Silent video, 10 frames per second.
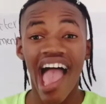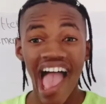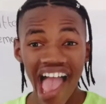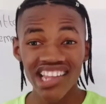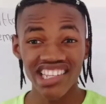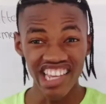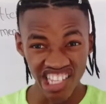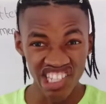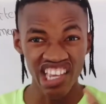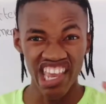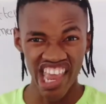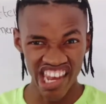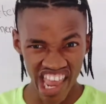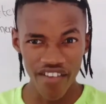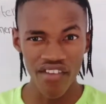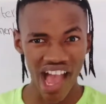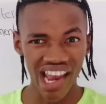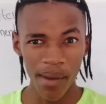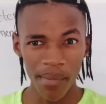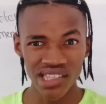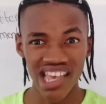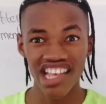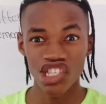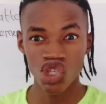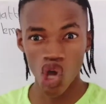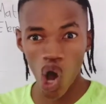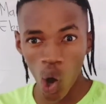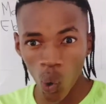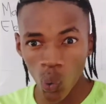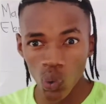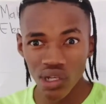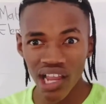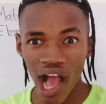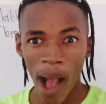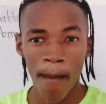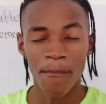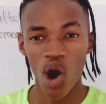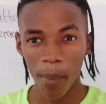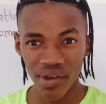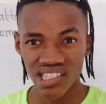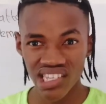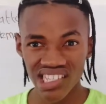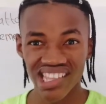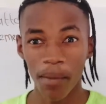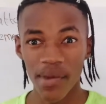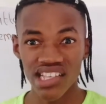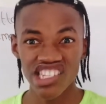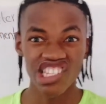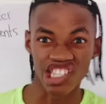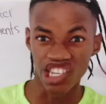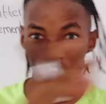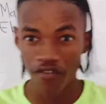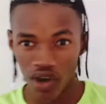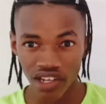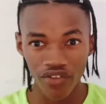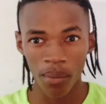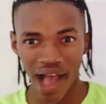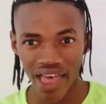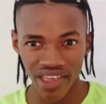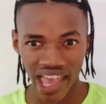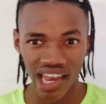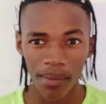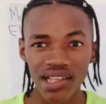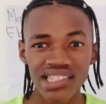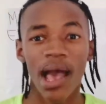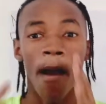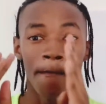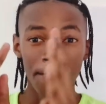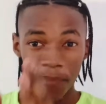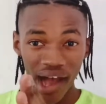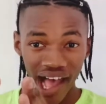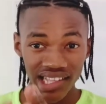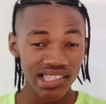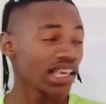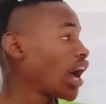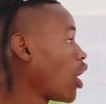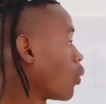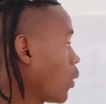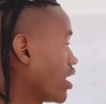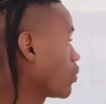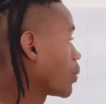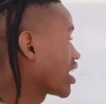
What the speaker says: and each and every element has its own properties that makes it different from other elements. But when we